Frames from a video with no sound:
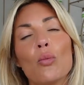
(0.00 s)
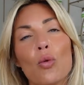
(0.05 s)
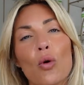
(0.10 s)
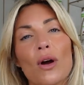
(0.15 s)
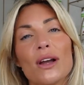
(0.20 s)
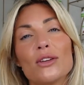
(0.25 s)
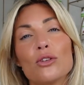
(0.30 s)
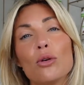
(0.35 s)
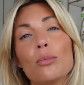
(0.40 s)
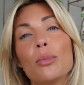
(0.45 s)

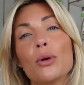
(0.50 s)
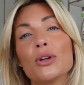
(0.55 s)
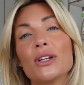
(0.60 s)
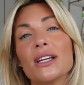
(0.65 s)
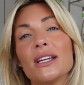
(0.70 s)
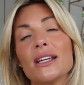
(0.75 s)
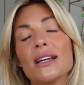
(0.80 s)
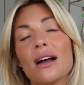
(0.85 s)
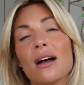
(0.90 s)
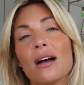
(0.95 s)
what your
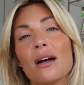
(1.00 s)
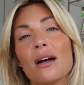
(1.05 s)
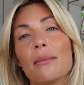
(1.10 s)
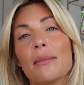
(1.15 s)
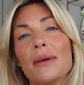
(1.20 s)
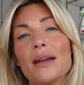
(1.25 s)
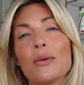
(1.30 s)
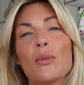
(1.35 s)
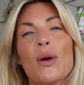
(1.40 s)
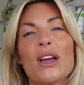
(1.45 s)
body,
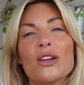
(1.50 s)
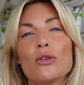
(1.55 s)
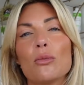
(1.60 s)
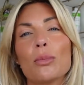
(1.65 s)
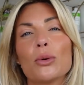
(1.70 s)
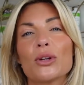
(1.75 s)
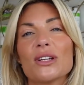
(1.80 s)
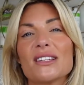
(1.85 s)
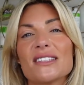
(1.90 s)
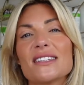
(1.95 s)
where your
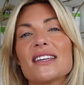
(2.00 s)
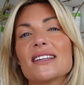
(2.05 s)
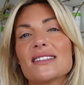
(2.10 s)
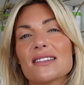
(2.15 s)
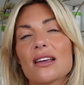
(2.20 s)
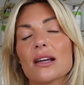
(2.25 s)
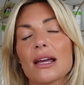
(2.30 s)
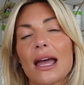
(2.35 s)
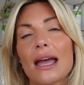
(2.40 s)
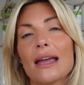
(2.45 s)
body
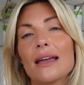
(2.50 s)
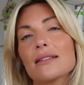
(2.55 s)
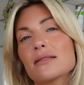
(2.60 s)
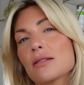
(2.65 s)
sits, okay?